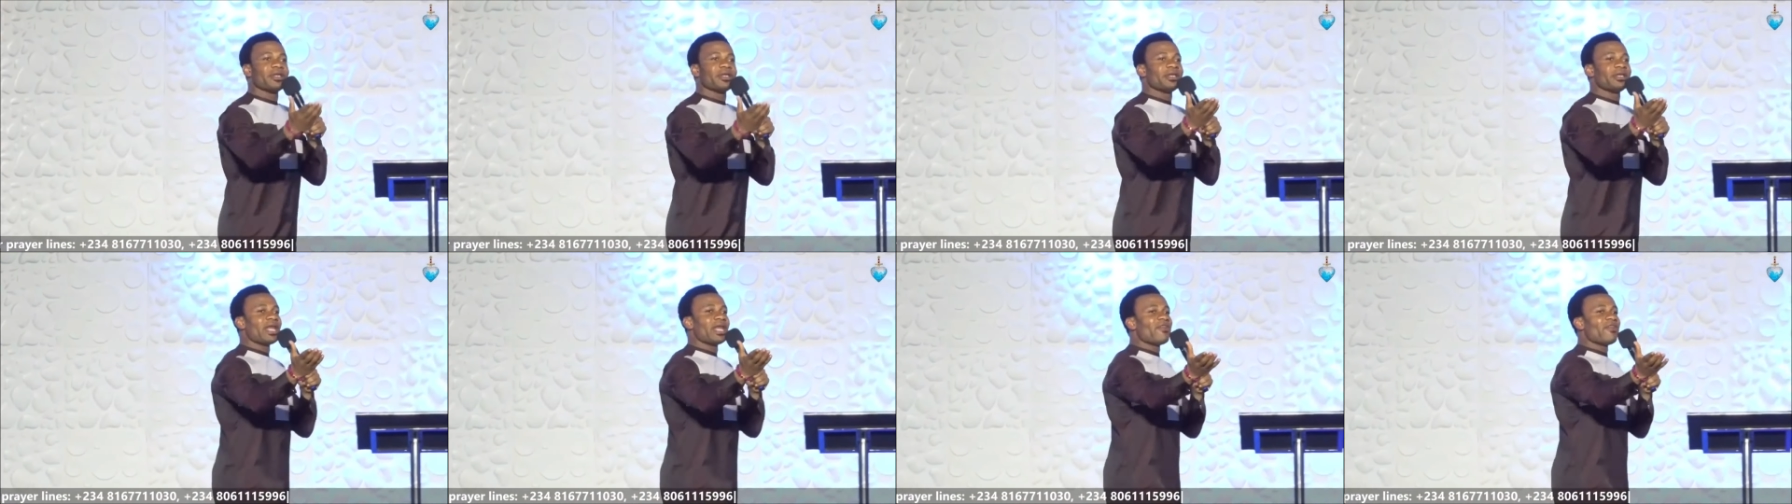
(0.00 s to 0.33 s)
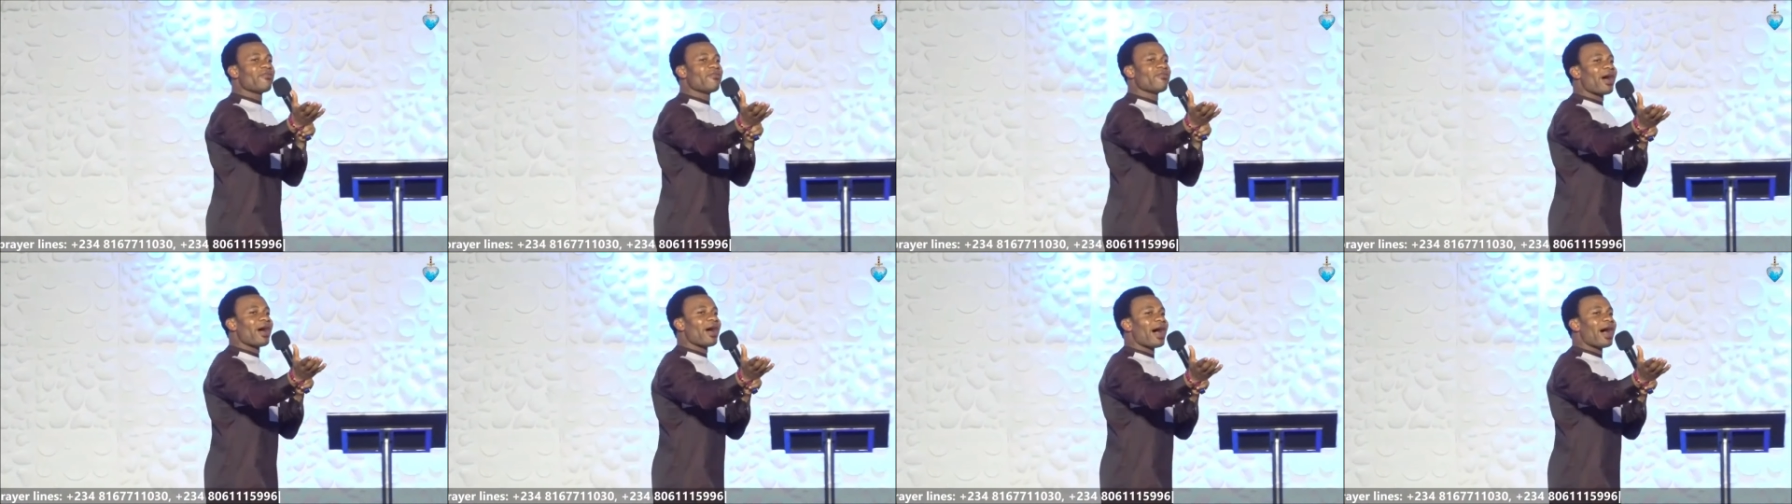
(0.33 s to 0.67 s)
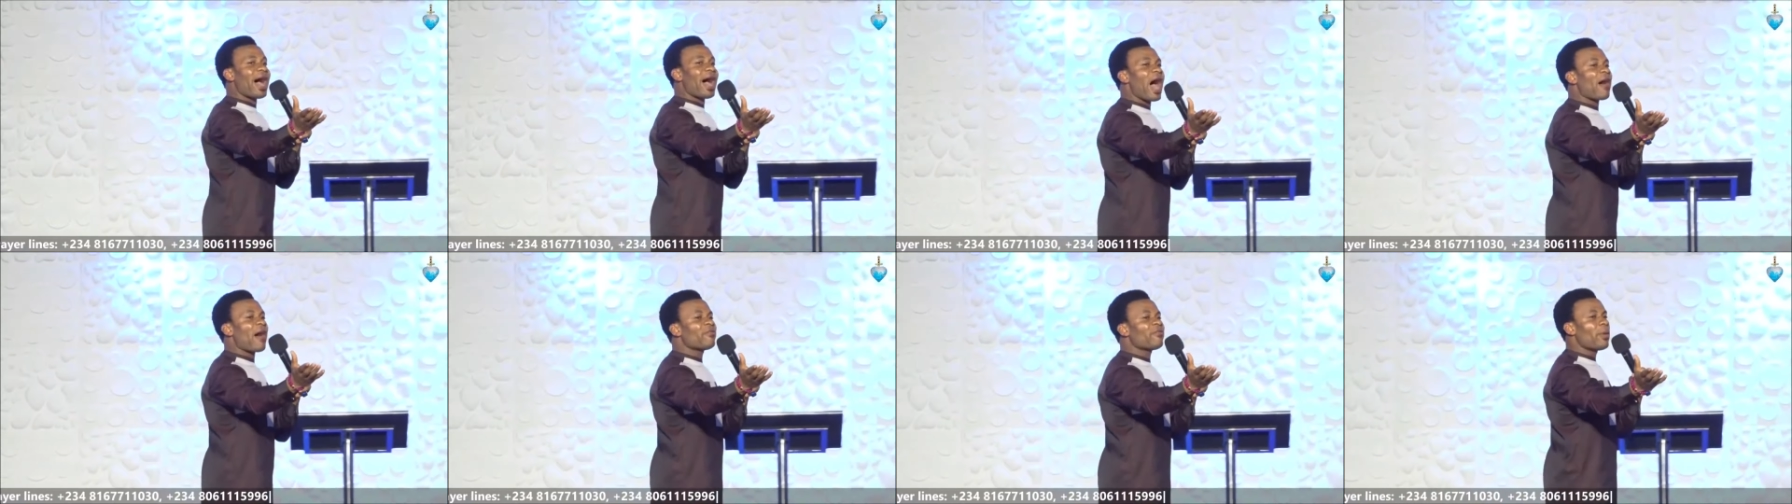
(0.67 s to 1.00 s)
never
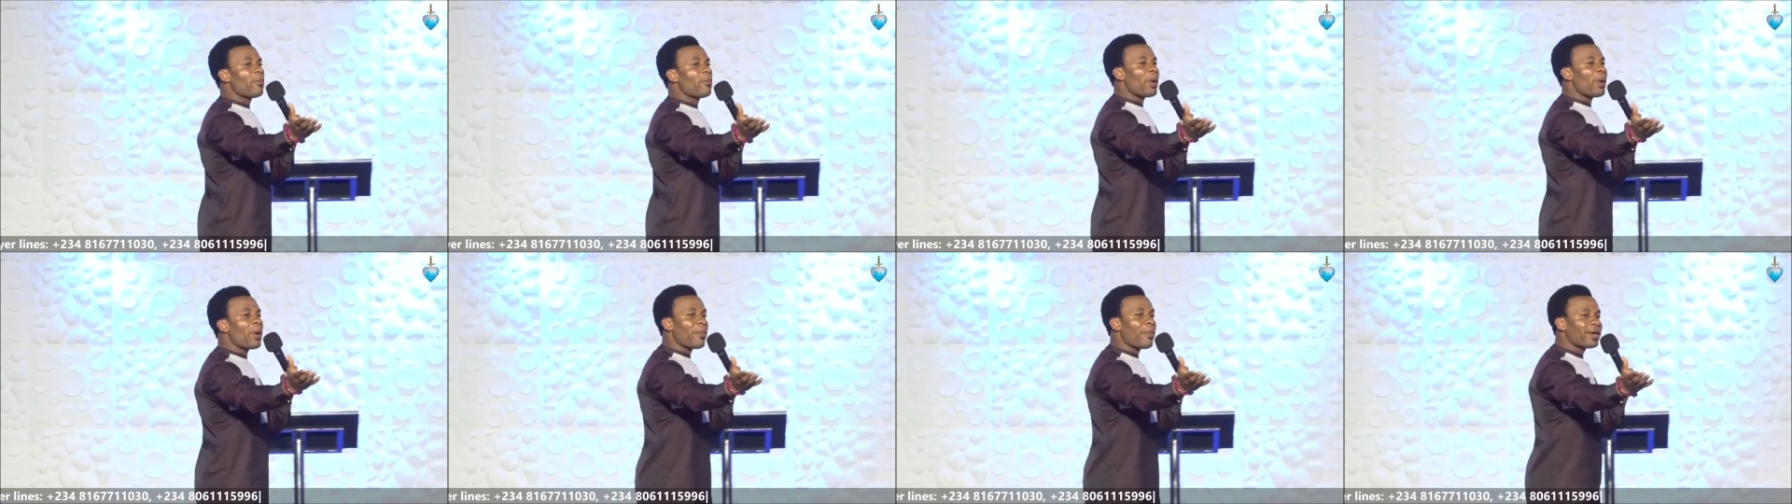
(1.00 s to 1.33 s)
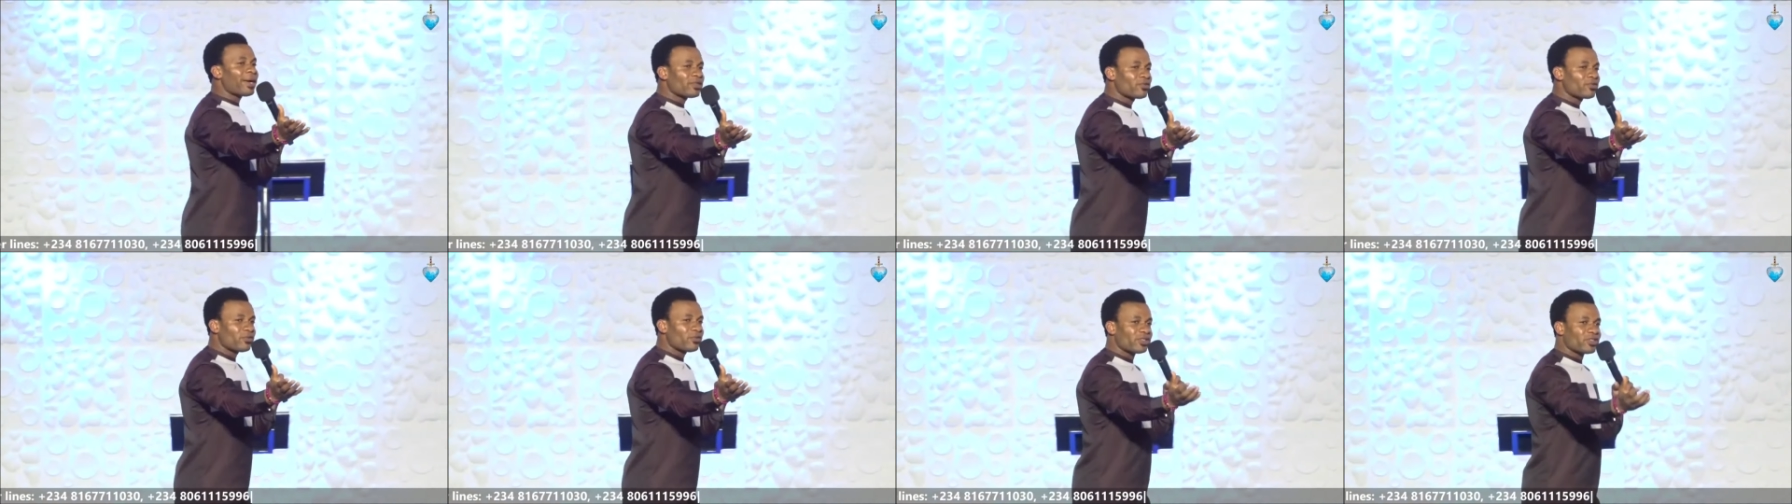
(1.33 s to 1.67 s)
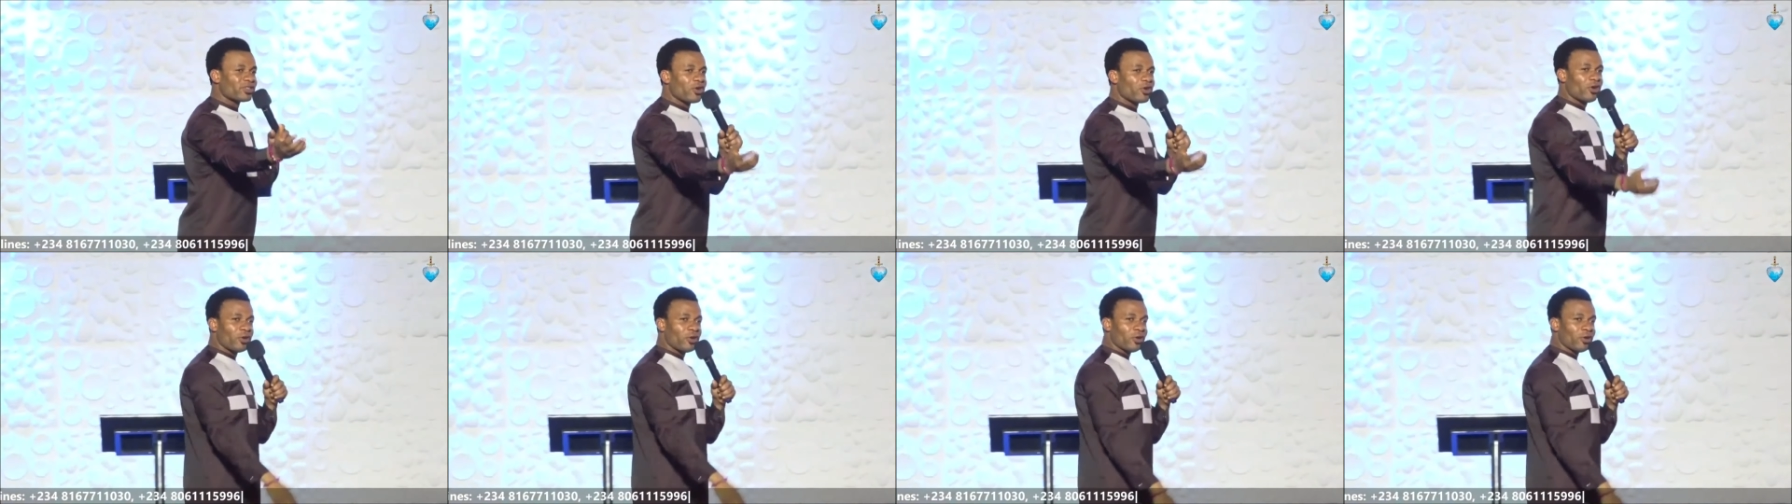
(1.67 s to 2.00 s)
have a permanent
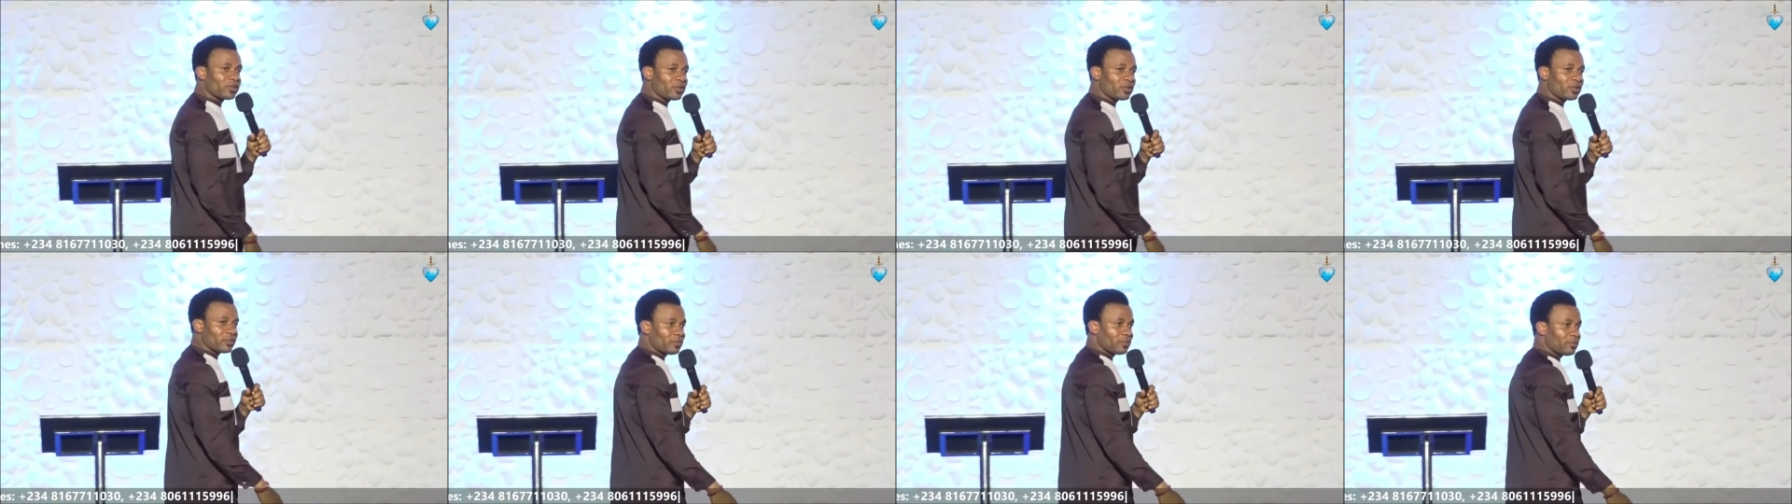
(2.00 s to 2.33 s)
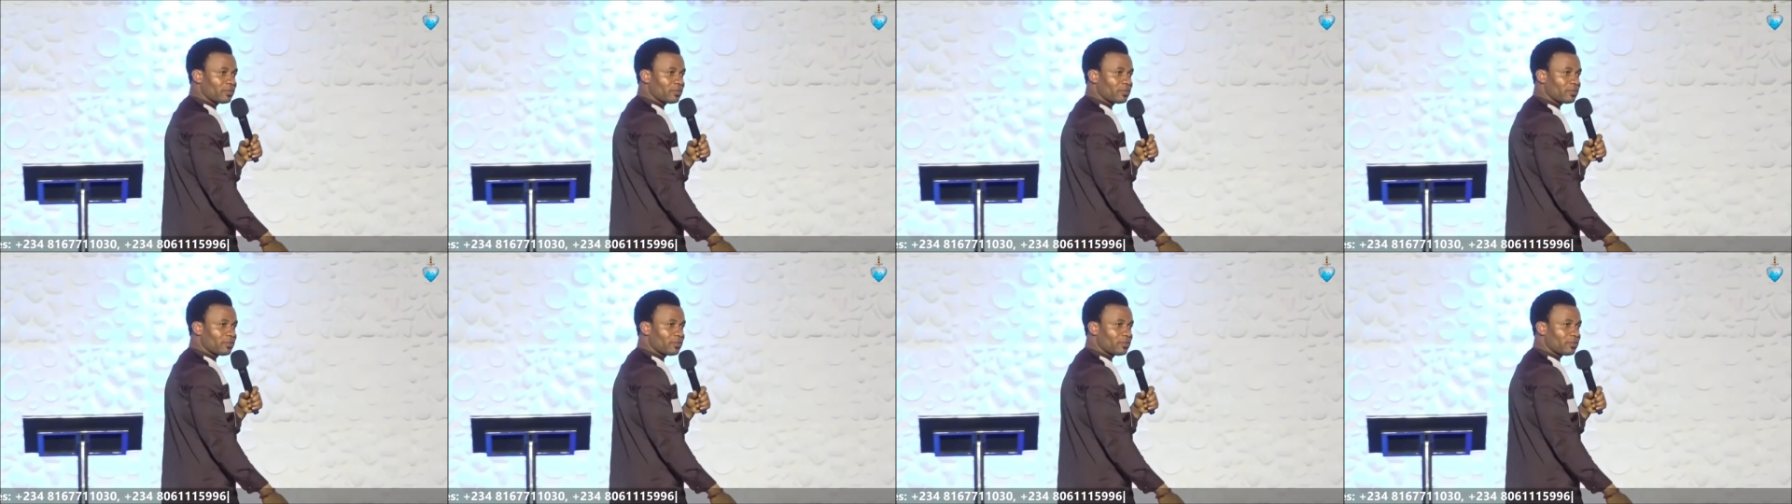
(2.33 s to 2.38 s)
result.